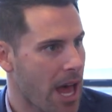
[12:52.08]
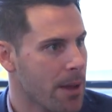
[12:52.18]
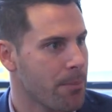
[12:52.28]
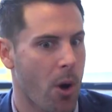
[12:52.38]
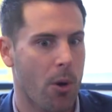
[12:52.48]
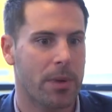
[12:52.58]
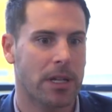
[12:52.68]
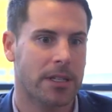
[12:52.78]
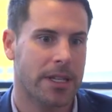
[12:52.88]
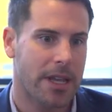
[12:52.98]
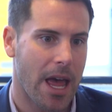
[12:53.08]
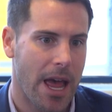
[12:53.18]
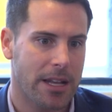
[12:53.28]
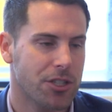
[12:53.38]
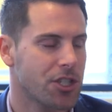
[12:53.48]
Airport building,
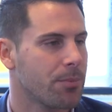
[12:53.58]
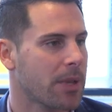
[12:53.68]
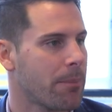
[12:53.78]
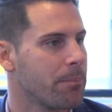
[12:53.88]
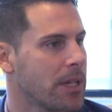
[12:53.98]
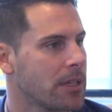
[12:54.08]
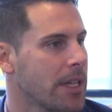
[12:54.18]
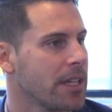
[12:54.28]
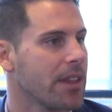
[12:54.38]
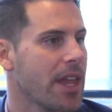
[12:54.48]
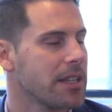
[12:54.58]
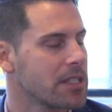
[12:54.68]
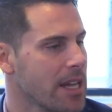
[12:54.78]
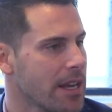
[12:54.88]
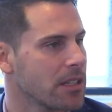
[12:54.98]
energy plant building, they're
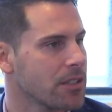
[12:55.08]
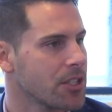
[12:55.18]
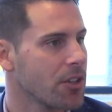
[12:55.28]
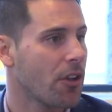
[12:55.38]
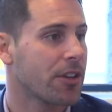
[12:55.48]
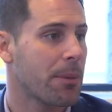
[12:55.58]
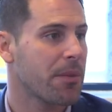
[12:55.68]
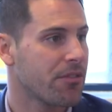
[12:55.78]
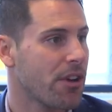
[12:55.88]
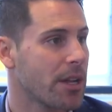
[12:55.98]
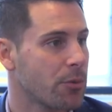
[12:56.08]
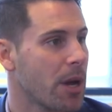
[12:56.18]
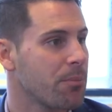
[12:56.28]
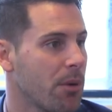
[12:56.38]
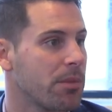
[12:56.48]
second to none. And I'm afraid we
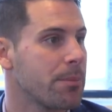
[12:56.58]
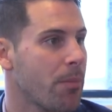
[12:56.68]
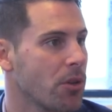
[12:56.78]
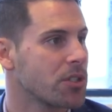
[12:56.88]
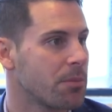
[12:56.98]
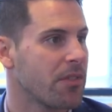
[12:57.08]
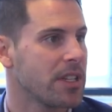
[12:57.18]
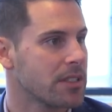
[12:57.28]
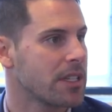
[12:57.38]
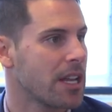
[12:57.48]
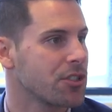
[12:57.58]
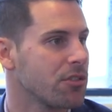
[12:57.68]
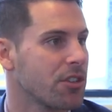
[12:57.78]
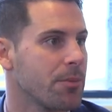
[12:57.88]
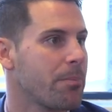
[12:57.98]
are probably bottom of the
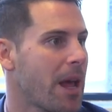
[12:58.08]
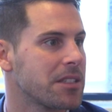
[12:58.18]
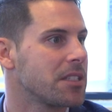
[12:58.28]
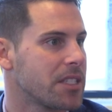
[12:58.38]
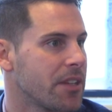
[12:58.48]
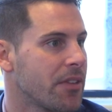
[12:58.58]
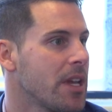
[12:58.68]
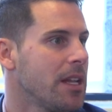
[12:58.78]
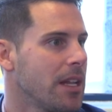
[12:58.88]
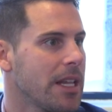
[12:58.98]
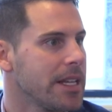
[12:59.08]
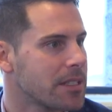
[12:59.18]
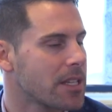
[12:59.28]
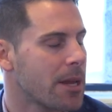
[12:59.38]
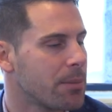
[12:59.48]
international competitive
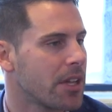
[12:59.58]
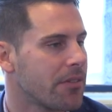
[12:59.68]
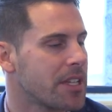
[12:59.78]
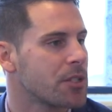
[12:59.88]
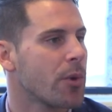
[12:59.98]
league table at this.